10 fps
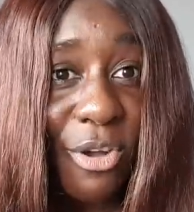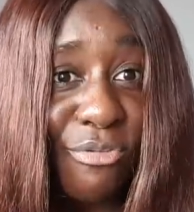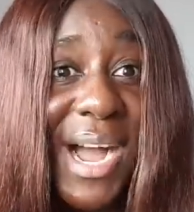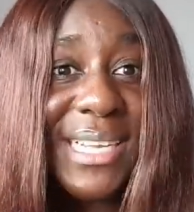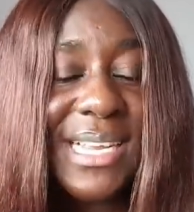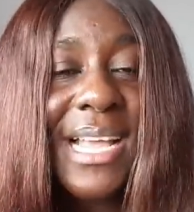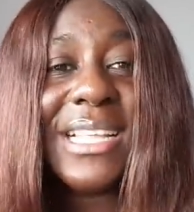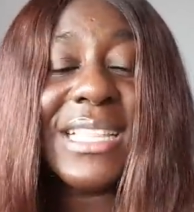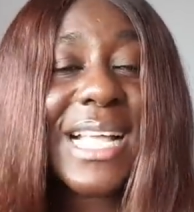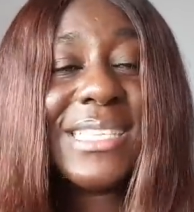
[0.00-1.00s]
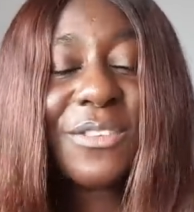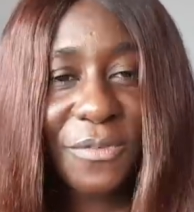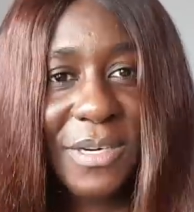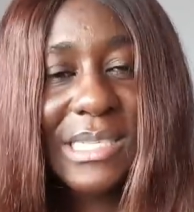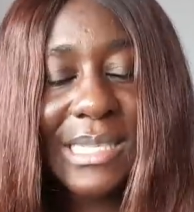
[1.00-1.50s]
All right, now that is the
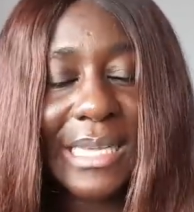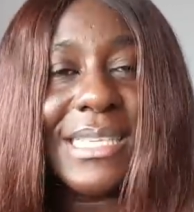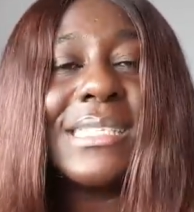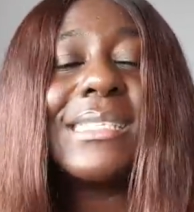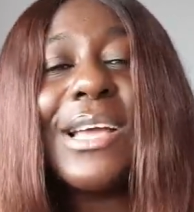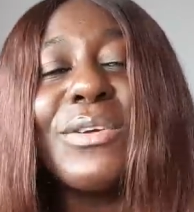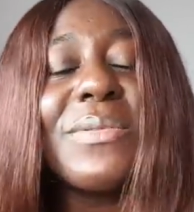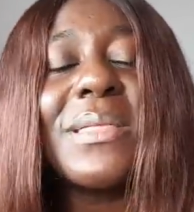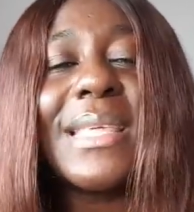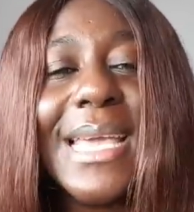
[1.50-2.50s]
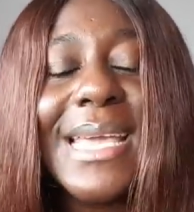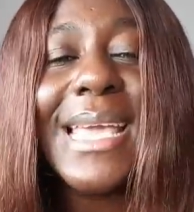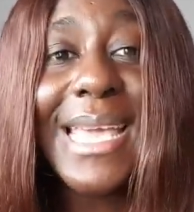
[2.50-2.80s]
first thing. The second thing